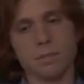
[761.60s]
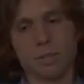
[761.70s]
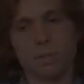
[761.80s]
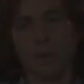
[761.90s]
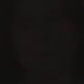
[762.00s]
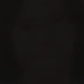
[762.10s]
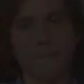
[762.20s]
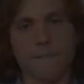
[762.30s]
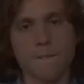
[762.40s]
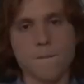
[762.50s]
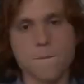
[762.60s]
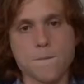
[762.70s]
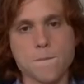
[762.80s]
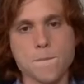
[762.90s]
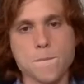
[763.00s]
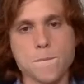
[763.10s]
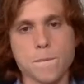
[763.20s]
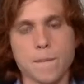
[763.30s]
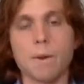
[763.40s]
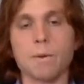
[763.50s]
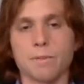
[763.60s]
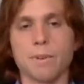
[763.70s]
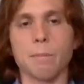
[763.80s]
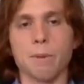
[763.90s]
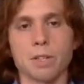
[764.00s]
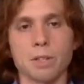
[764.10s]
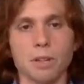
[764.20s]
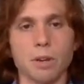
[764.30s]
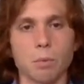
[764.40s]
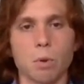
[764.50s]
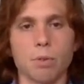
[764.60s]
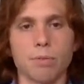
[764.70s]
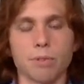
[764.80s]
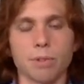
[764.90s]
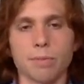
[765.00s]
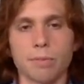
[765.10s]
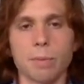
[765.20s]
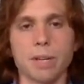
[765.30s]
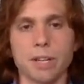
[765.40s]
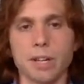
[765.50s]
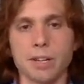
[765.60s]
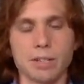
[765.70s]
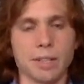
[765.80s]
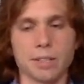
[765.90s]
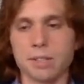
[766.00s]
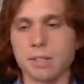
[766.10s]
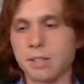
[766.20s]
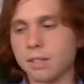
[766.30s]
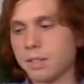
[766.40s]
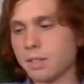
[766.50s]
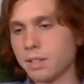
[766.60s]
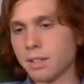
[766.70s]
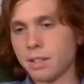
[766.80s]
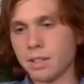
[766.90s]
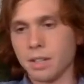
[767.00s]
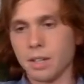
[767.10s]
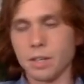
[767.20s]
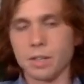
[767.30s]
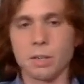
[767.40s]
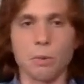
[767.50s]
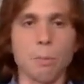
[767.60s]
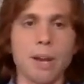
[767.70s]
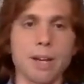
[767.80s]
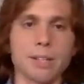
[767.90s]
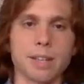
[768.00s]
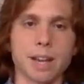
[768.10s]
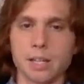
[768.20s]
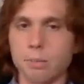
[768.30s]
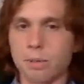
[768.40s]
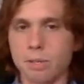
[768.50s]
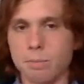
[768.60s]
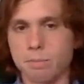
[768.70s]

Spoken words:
great resource. I was very much a lone wolf for many years, and that's, you can romanticize it, but